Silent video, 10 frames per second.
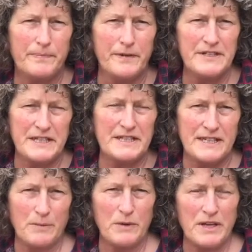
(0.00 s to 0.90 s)
resist
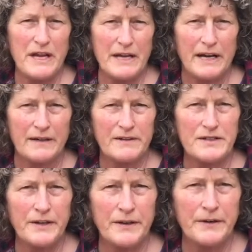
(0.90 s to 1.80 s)
that when they're young.
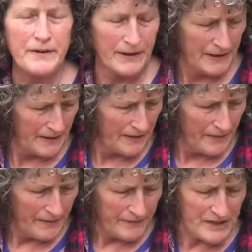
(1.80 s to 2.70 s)
So
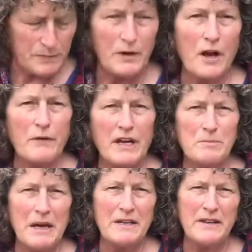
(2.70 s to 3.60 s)
that's what I
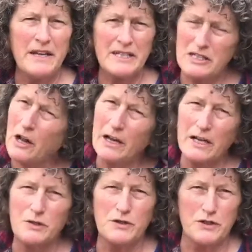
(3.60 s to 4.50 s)
recommend. And then slowly
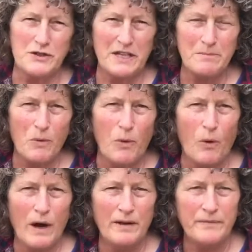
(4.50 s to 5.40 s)
introducing
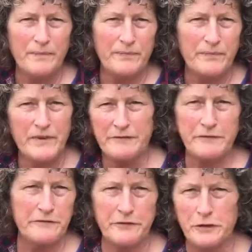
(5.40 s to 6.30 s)
more
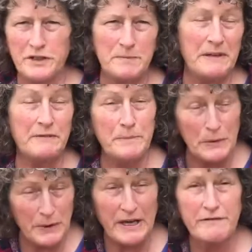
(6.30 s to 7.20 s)
different foods, a bit of
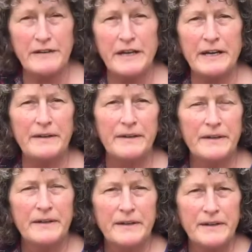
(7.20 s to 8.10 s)
milk kefir,
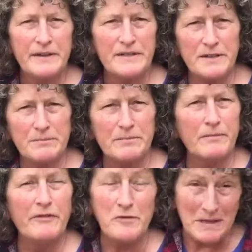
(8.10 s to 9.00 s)

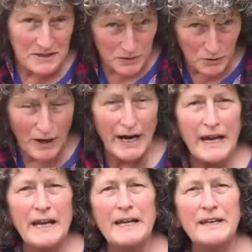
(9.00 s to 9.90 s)
some fermented
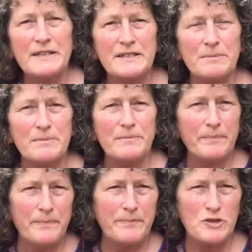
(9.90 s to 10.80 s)
grain, some
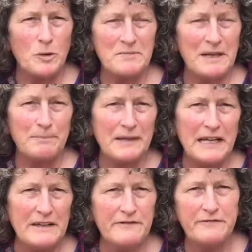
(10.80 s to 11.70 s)
chopped up
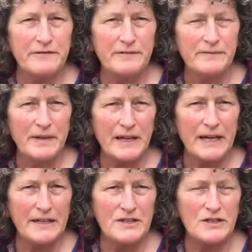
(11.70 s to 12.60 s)
leaf,
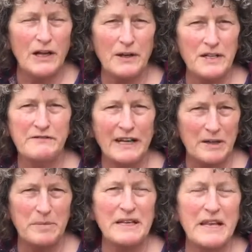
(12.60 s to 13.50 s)
and slowly
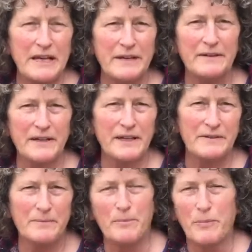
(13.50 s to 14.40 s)
developing their
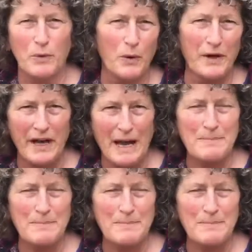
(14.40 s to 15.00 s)
broader